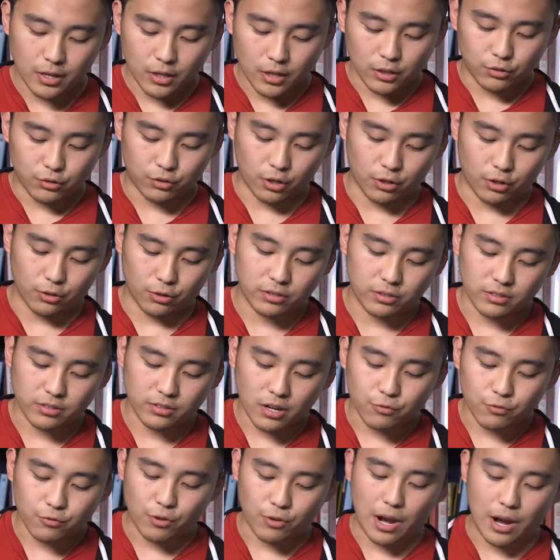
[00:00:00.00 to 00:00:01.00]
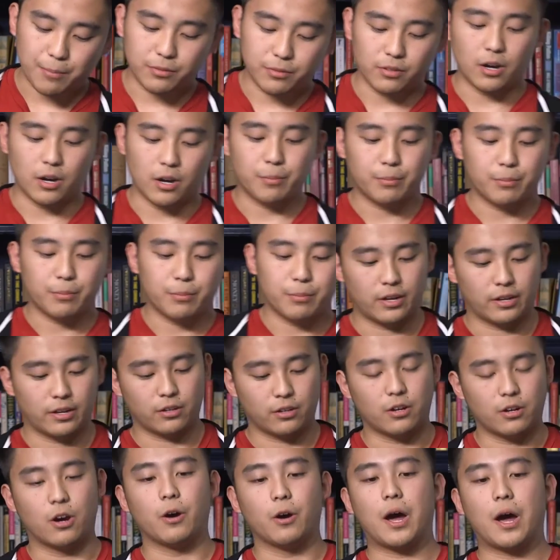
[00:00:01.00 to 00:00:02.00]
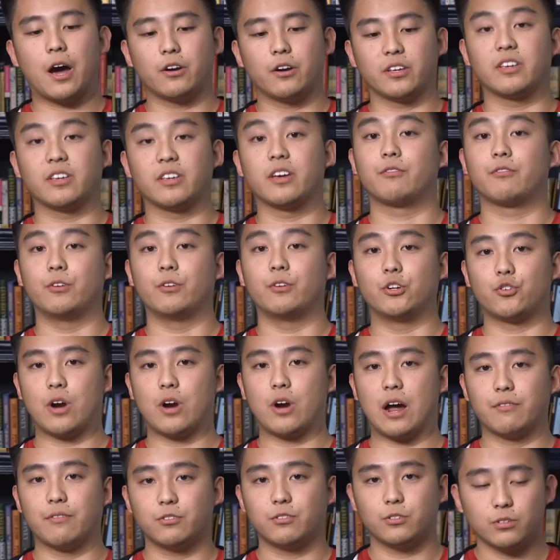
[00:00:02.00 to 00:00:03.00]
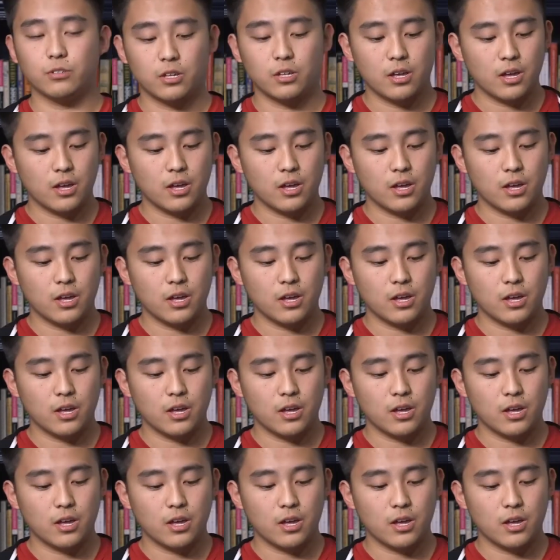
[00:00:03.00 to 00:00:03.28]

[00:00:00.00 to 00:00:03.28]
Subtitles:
So this kind of wraps up, how to get free travel.